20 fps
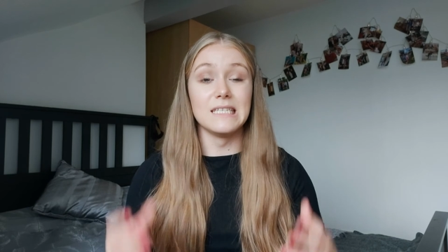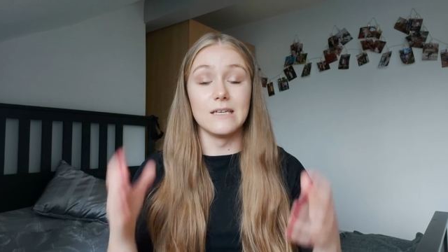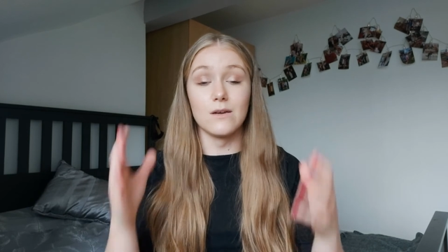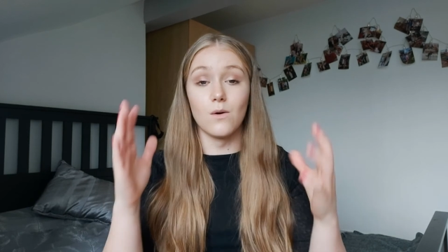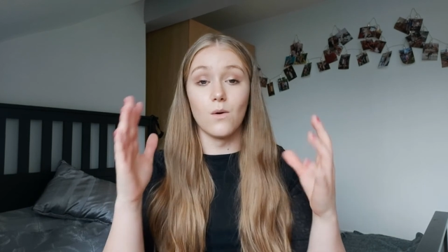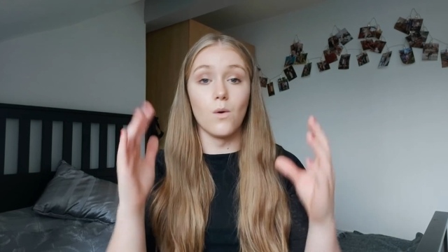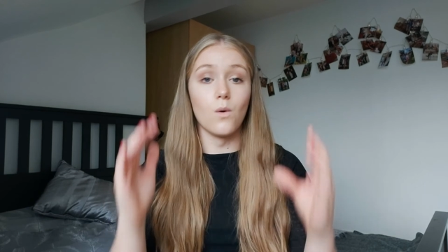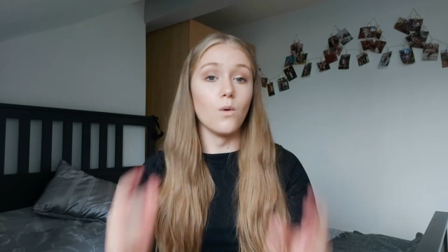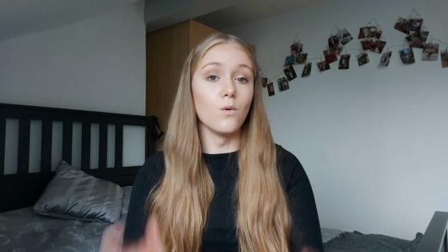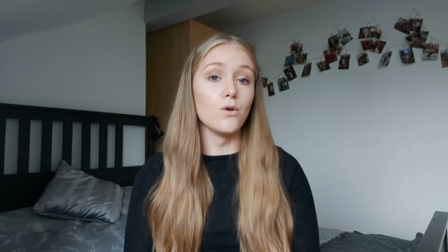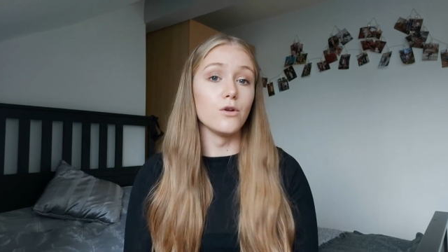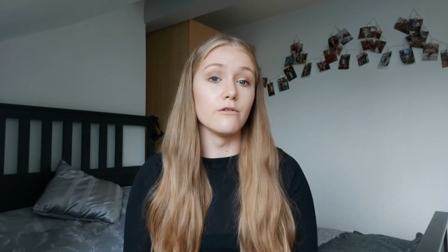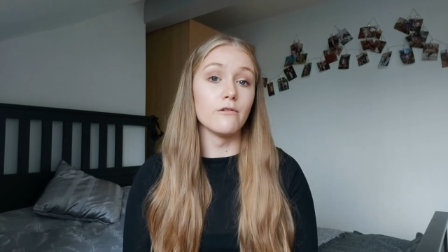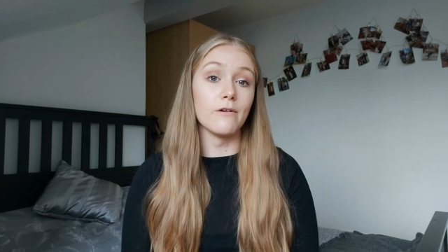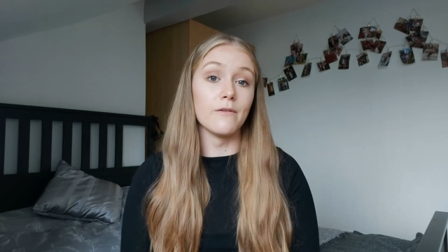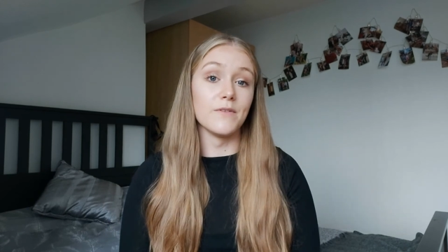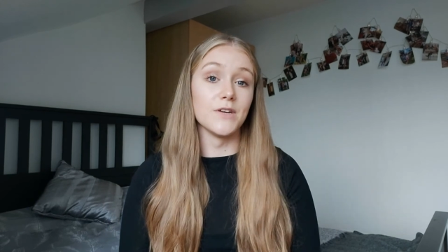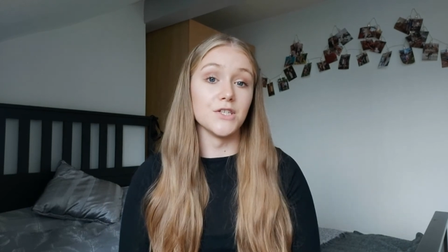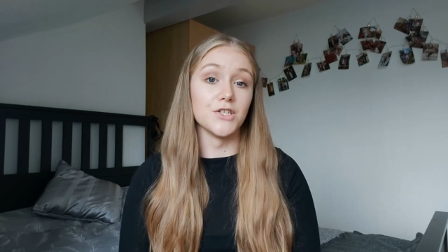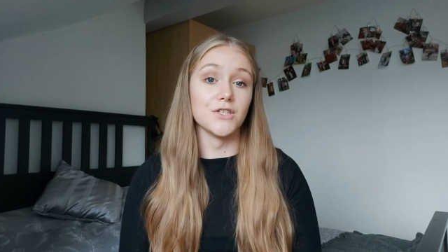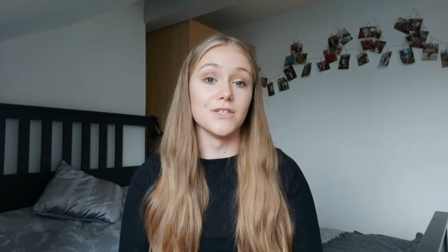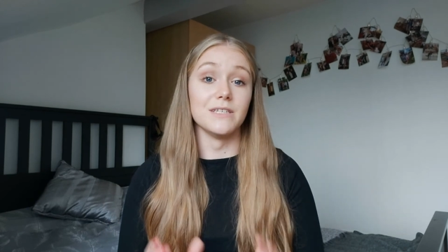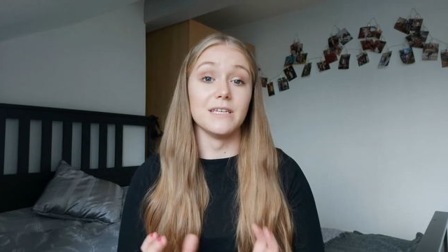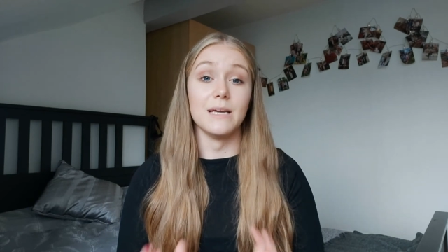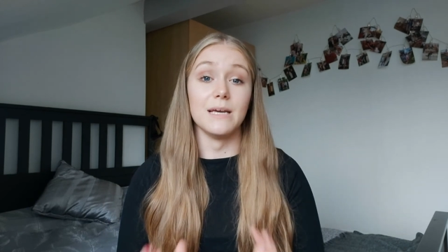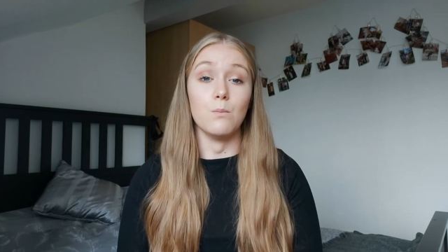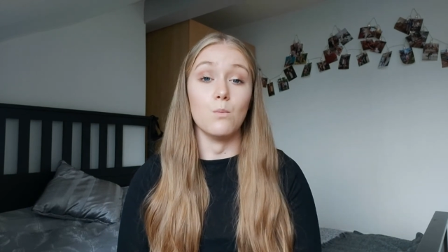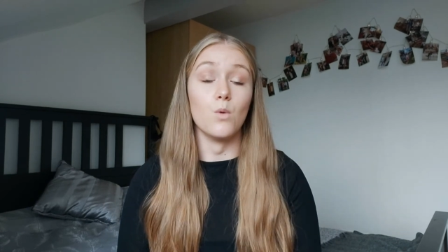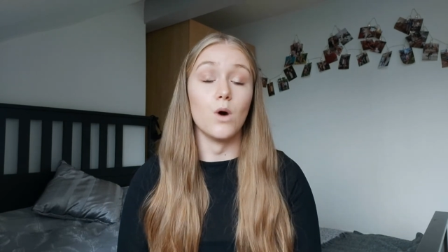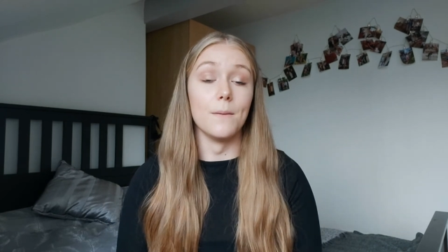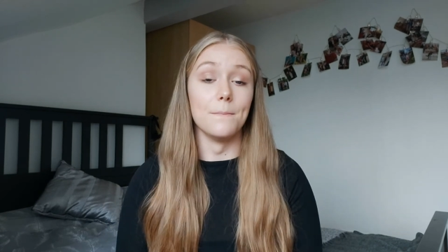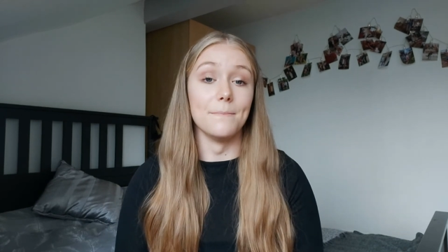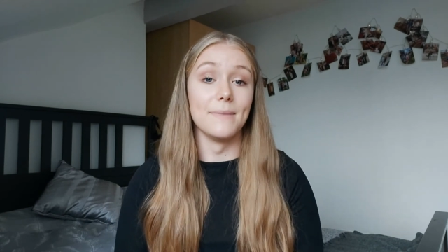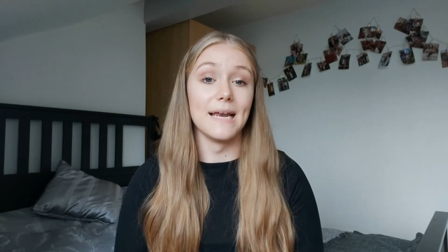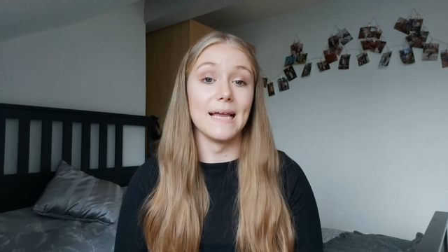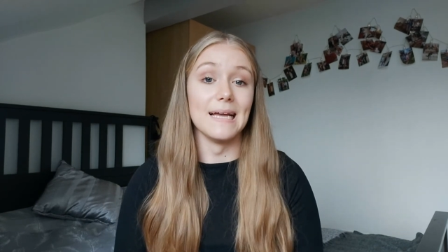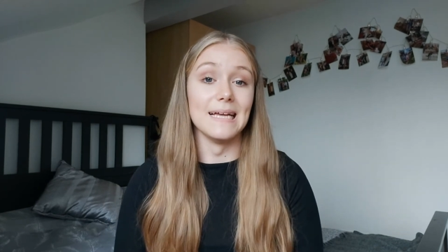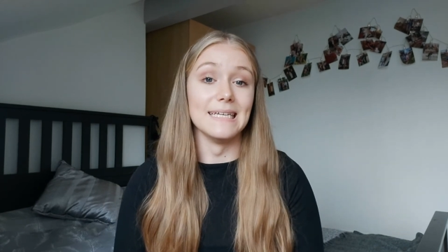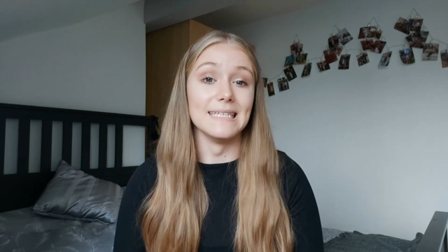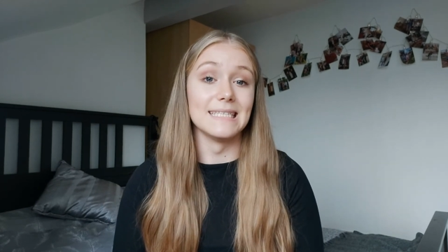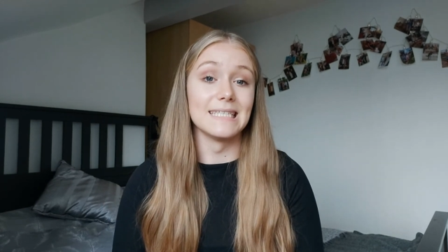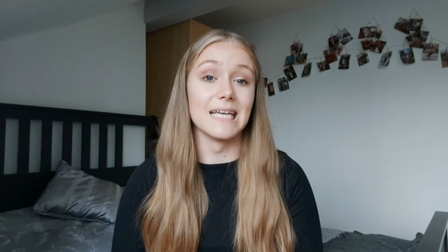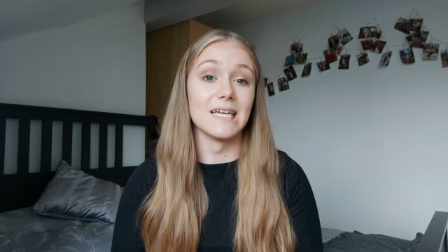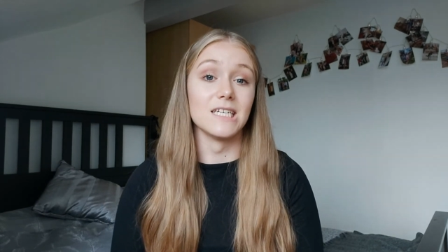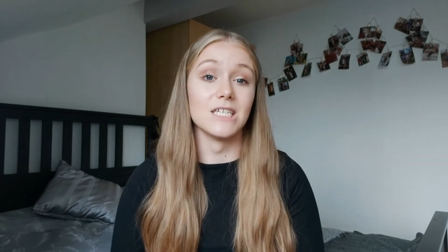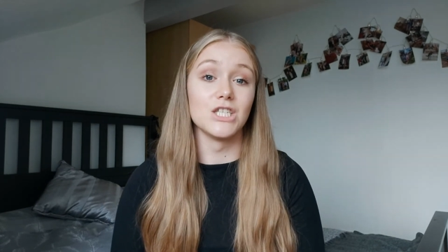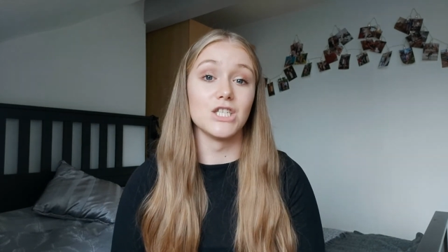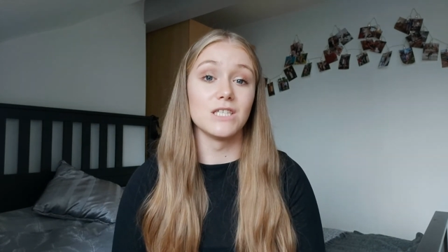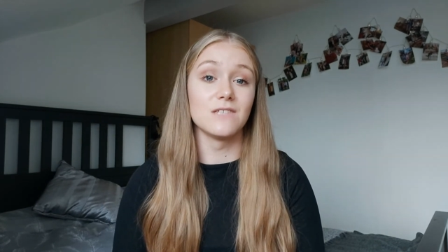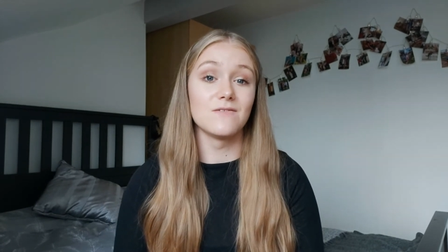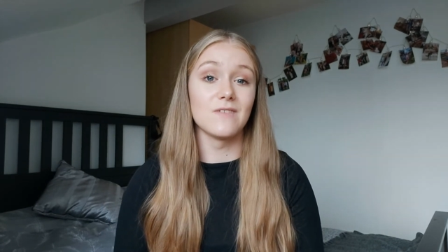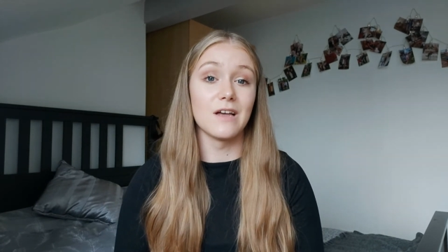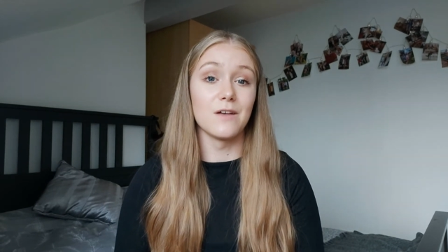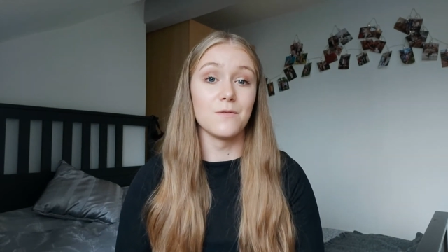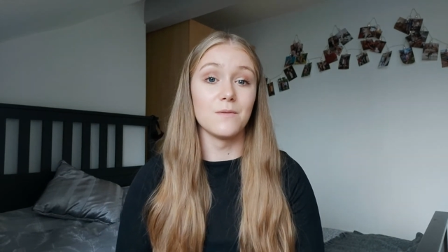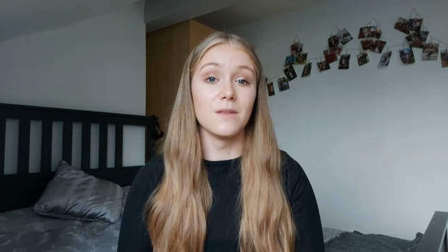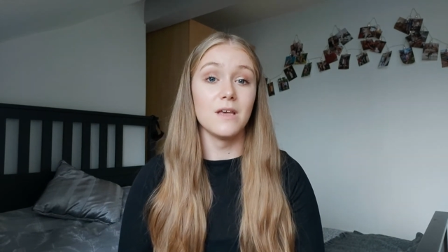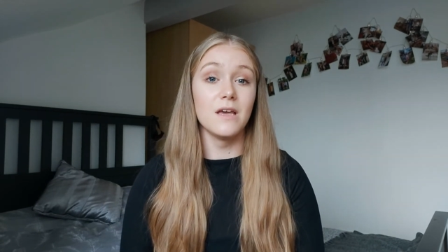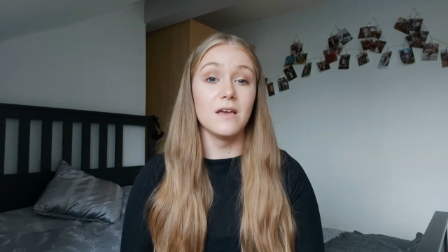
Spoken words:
got all your revision in one place, and I just found